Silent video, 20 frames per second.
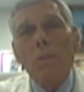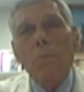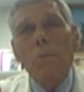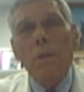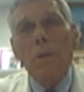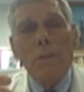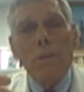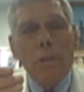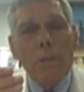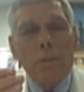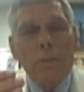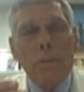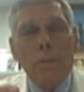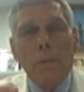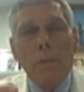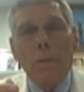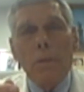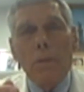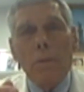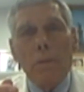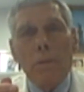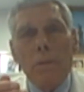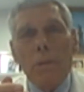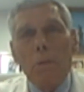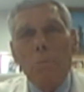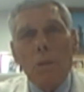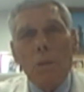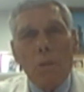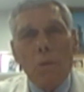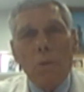with the
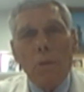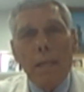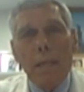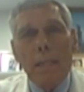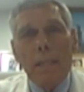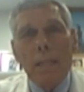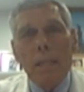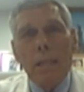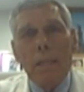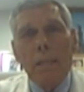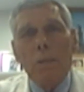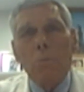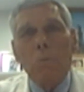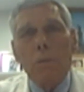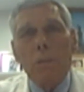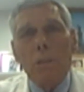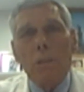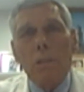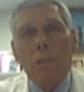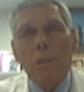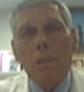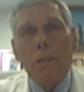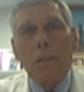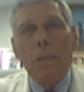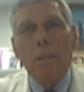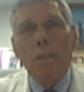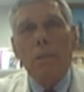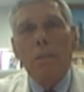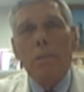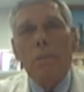thermocoagulator, which
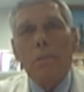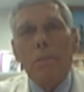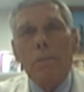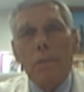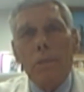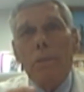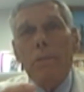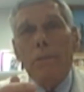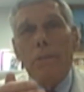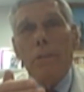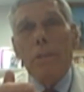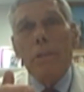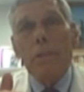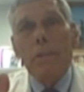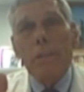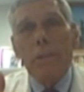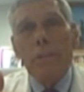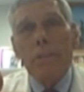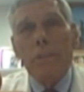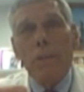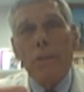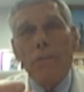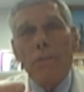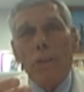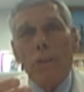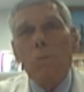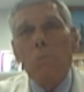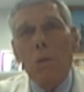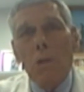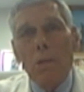is a
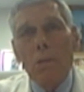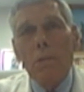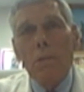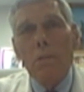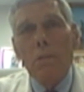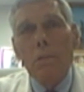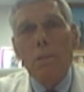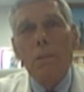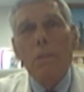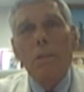thermal